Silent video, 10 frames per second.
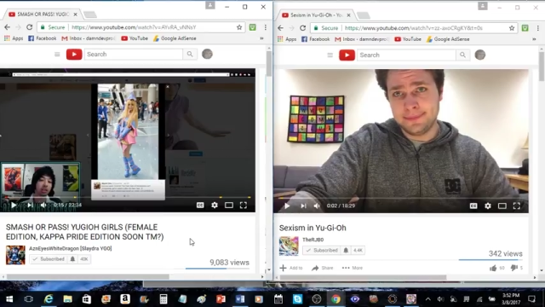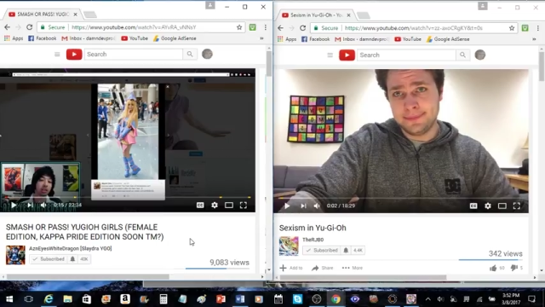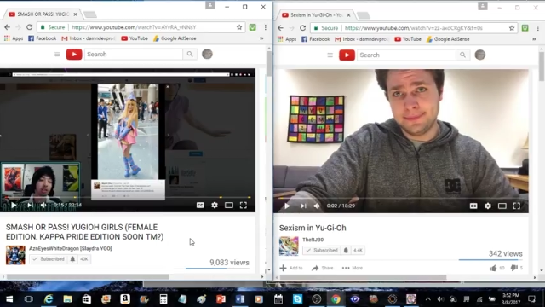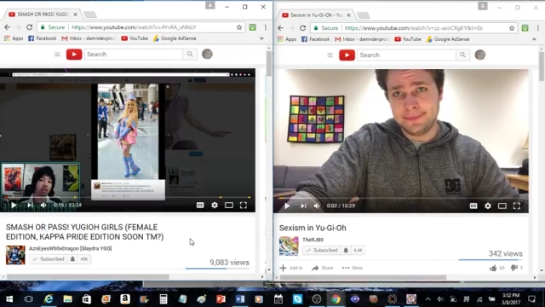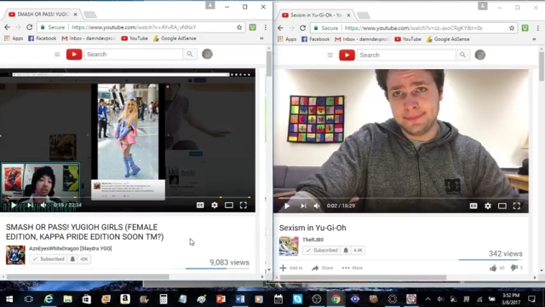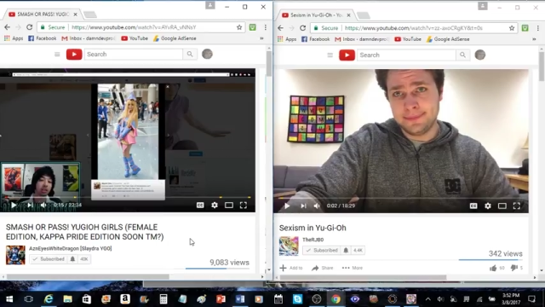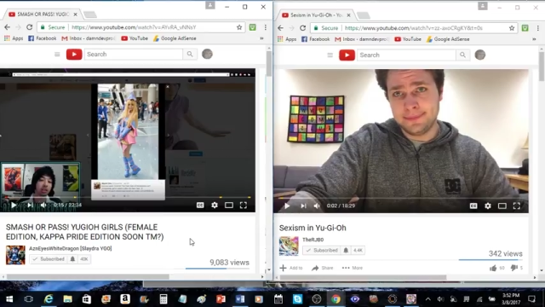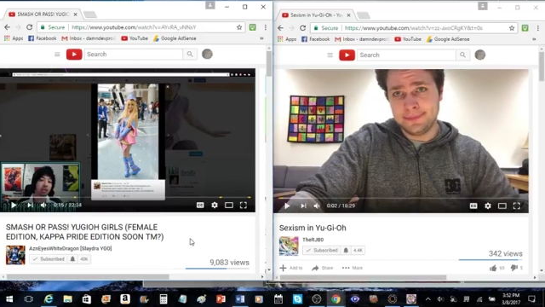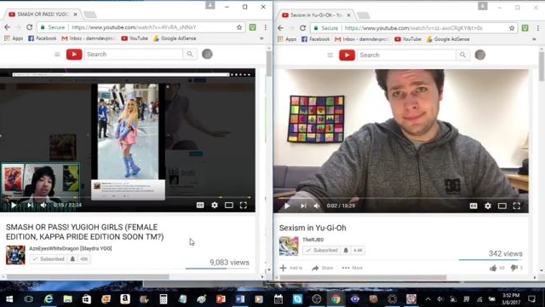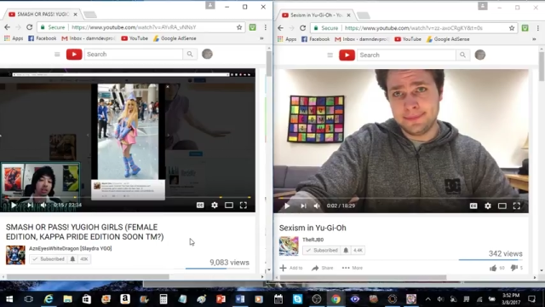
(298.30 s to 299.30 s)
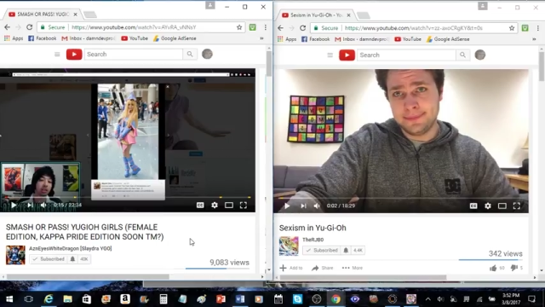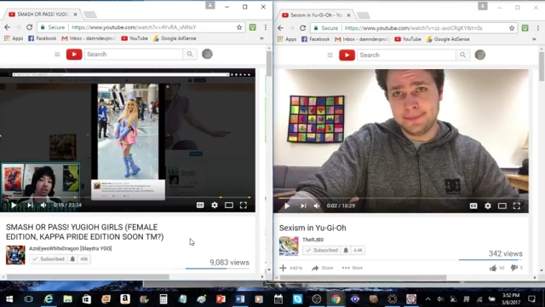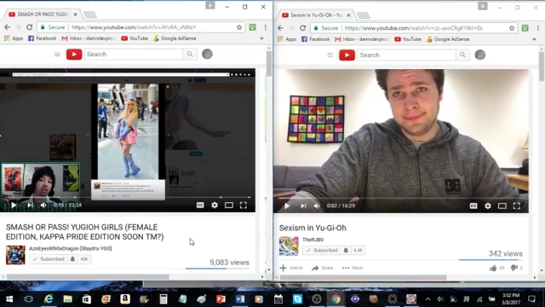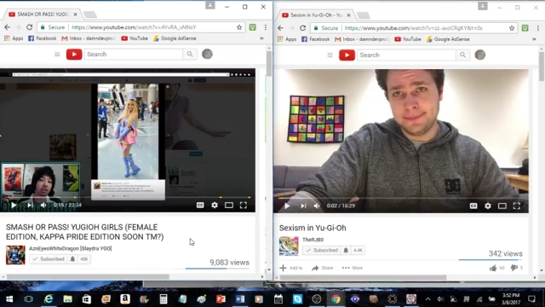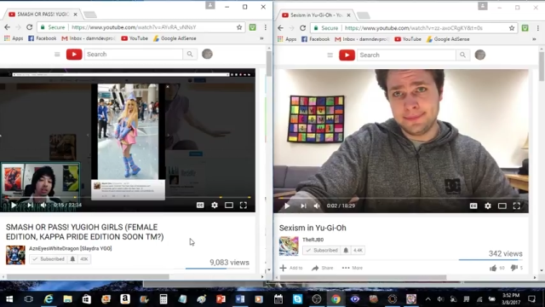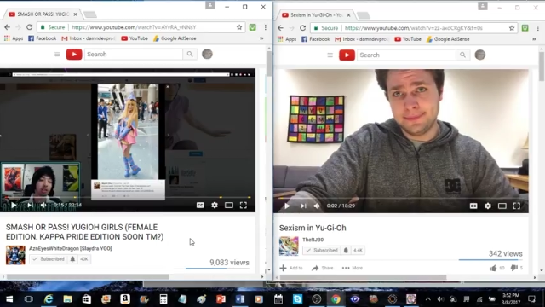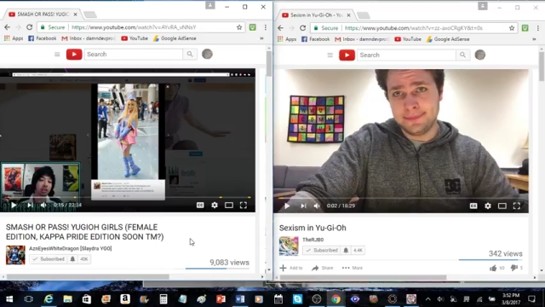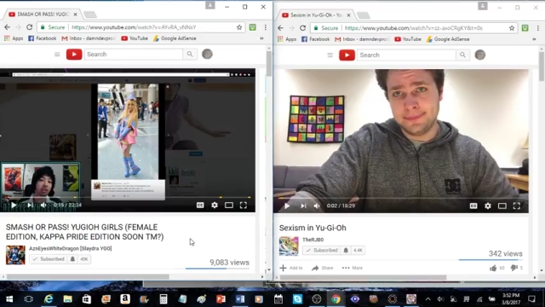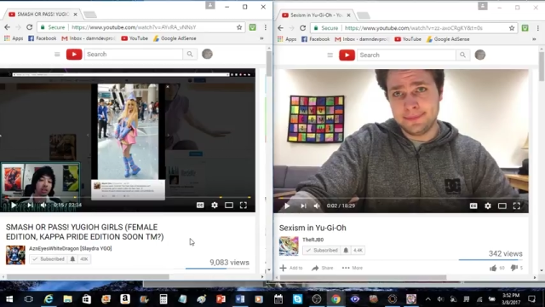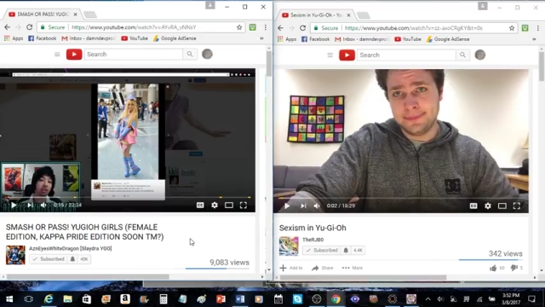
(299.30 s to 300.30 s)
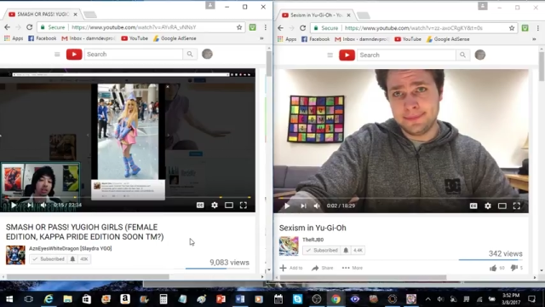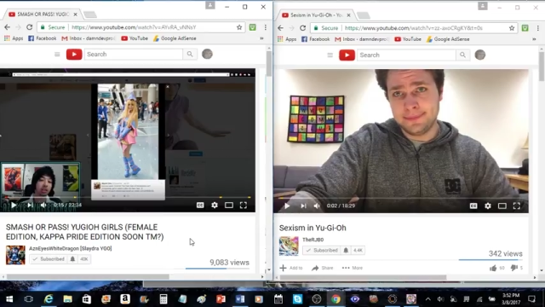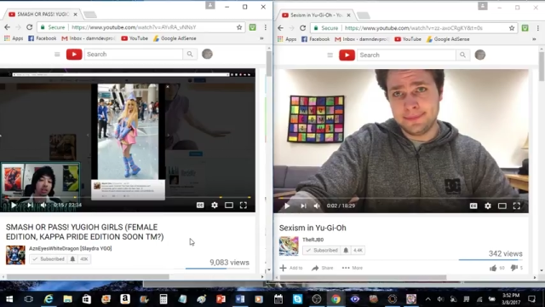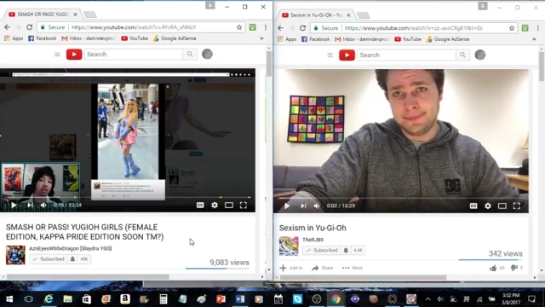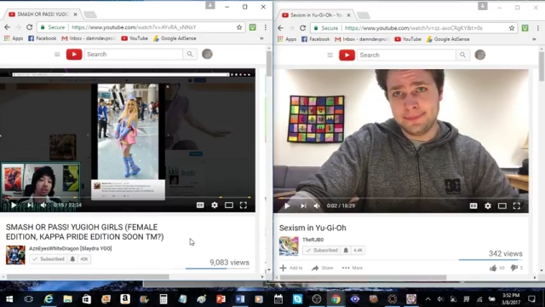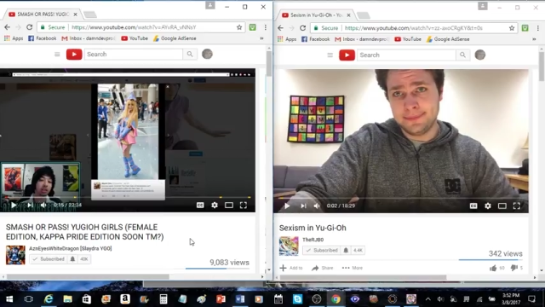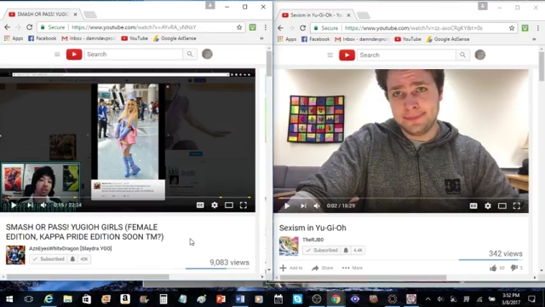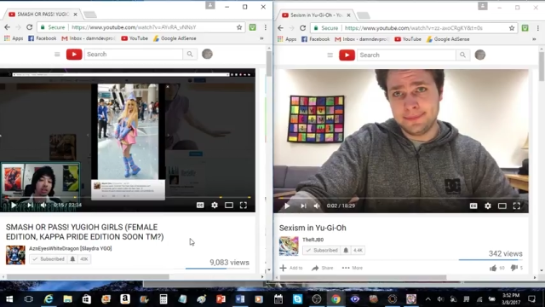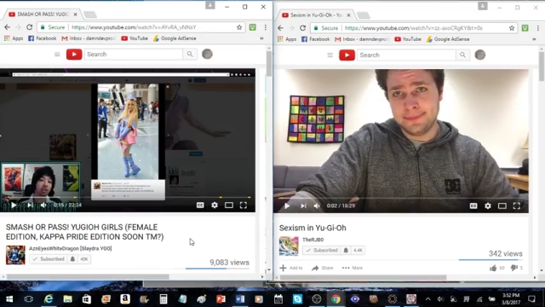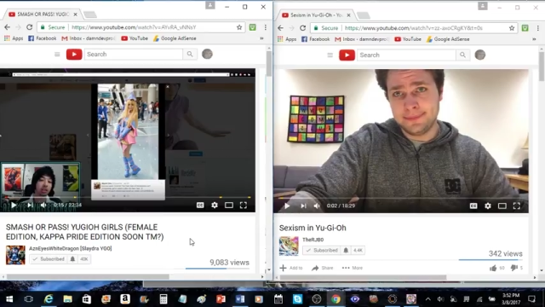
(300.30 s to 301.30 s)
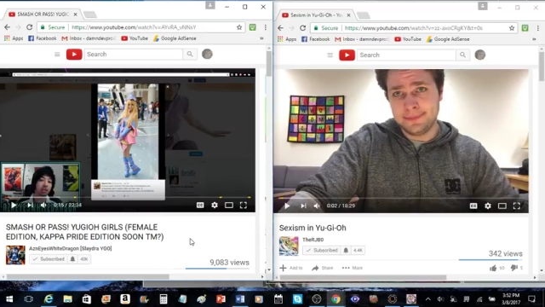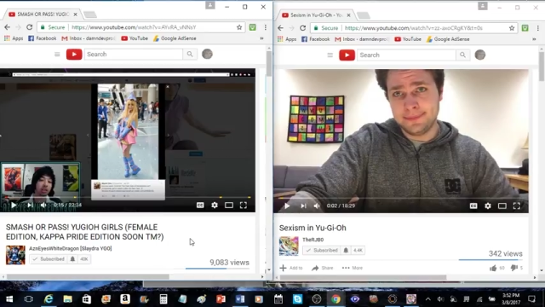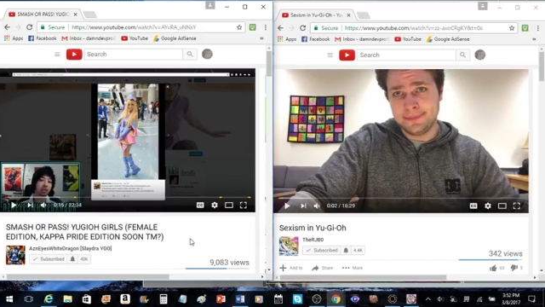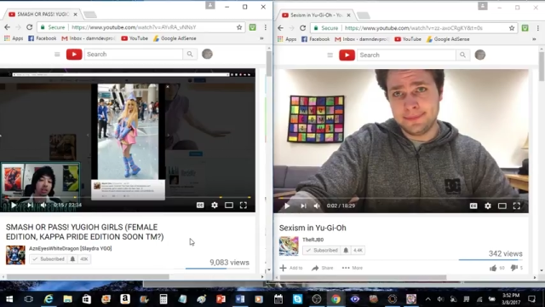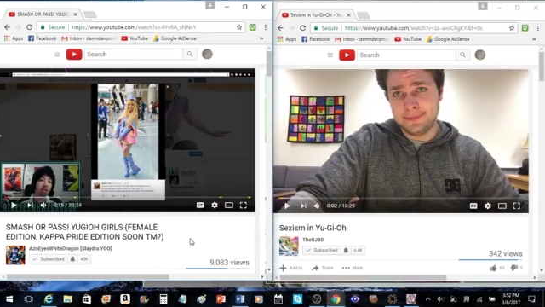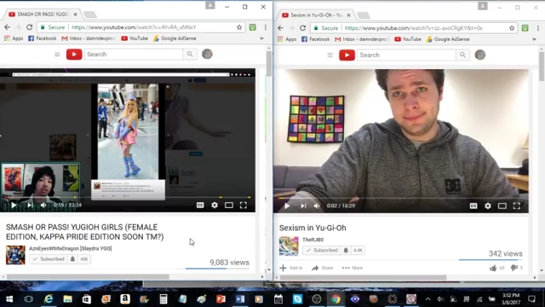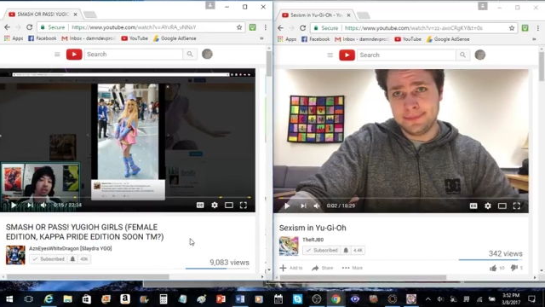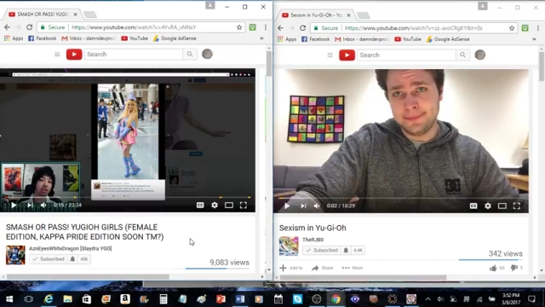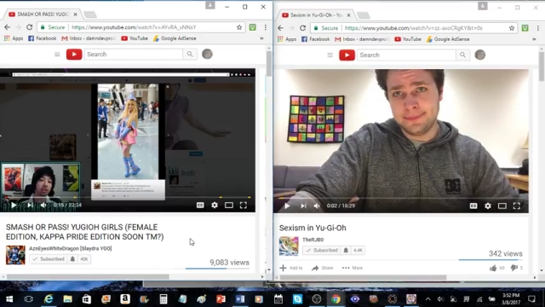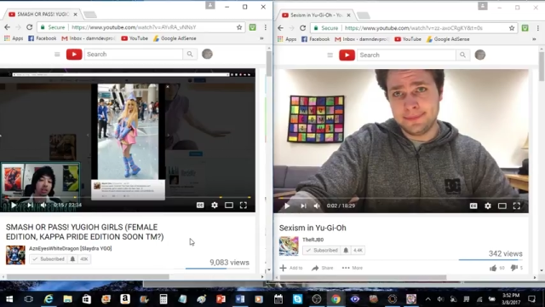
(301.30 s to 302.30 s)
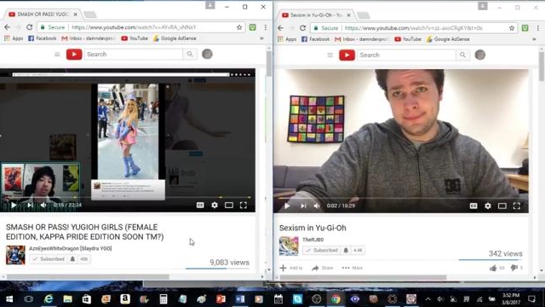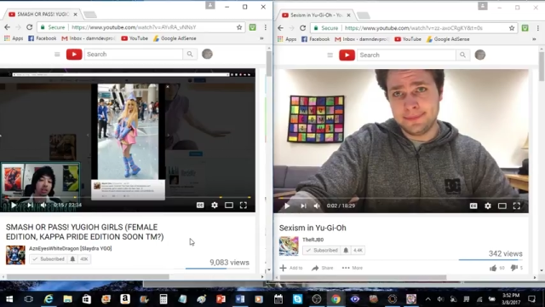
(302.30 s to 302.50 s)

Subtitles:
The face doesn't move, so there is nothing to read.